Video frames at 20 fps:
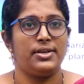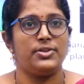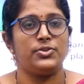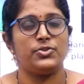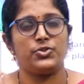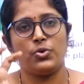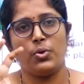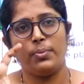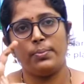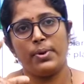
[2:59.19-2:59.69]

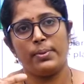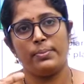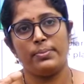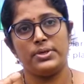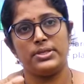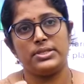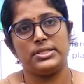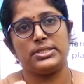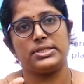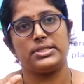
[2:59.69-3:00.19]
soap
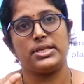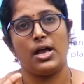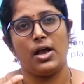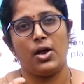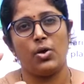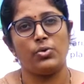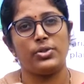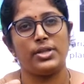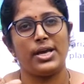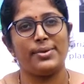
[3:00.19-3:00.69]
bubbles
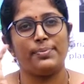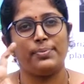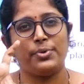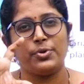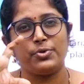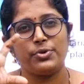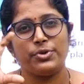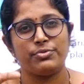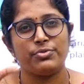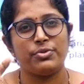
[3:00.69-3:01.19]
how that
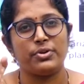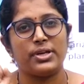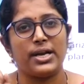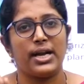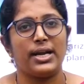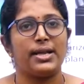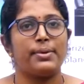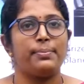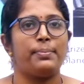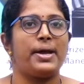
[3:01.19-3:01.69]
beautiful
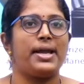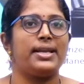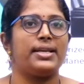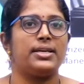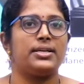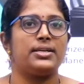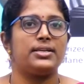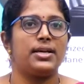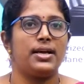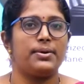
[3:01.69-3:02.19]
color
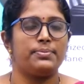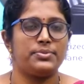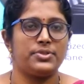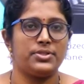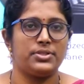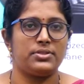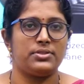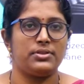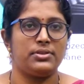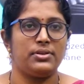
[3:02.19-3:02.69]
pattern
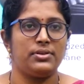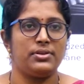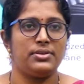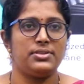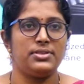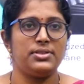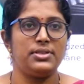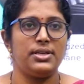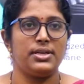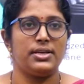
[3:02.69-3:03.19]
comes
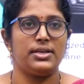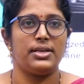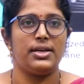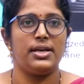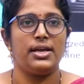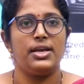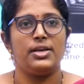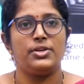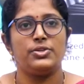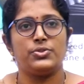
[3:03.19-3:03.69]
isn't it
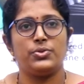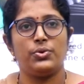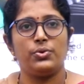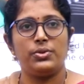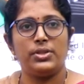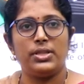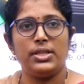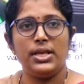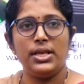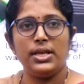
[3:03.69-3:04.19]
so
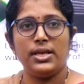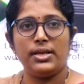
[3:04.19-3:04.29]
the